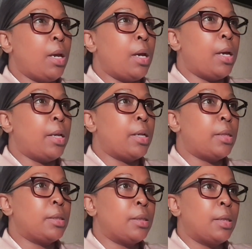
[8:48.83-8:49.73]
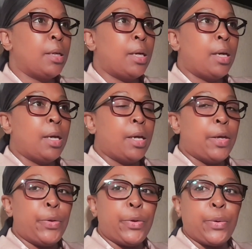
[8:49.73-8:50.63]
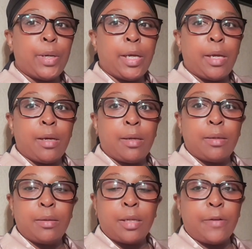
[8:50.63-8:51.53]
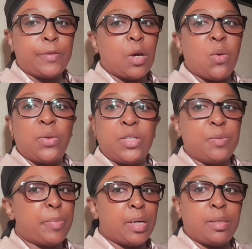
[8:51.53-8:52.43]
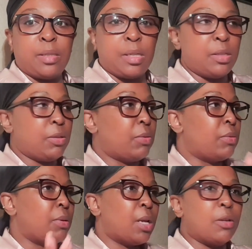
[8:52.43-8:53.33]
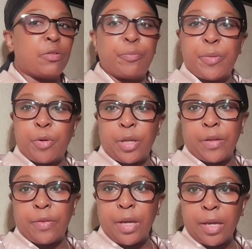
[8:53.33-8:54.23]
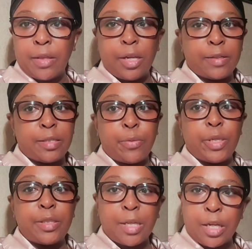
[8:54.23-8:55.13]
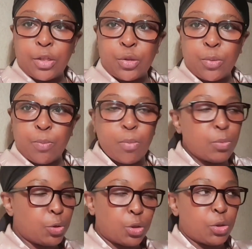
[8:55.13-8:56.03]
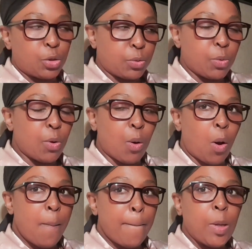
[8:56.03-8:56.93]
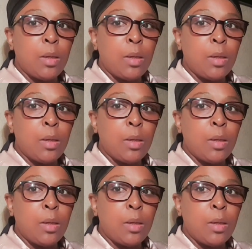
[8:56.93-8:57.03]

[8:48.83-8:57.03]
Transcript: And you know, like after all this party and you know, a lot of people here and there, the next day we decided to go home,